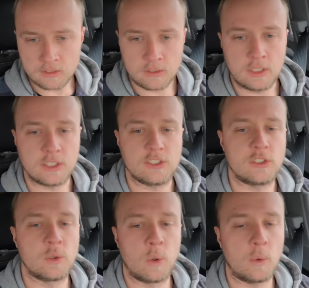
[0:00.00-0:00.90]
So it is
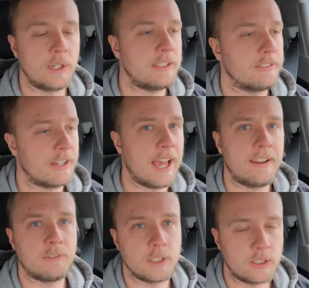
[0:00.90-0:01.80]

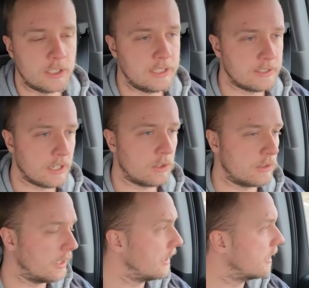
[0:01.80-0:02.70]
25 degrees out
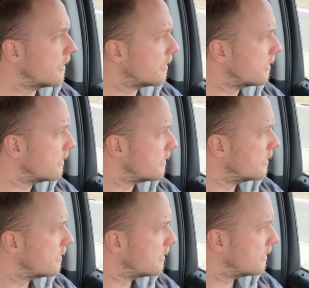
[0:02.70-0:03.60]
right now.
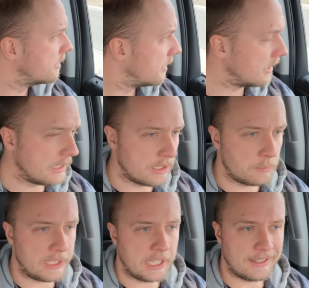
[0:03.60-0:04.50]

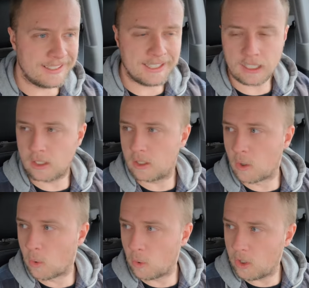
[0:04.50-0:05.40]
And we got like a
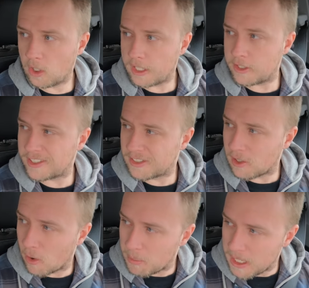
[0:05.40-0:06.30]
quarter inch of
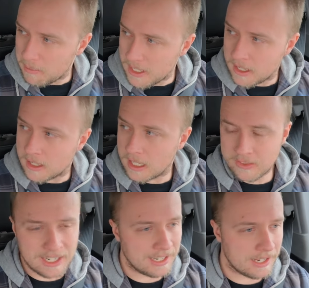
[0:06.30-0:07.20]
snow maybe.
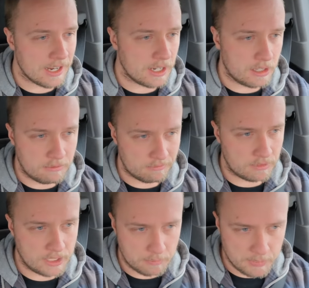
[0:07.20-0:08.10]
And then it kind
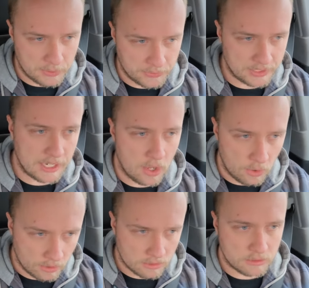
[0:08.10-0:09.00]
of like melted
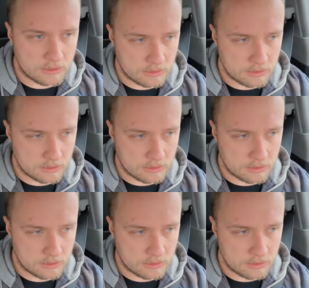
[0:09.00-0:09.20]
down.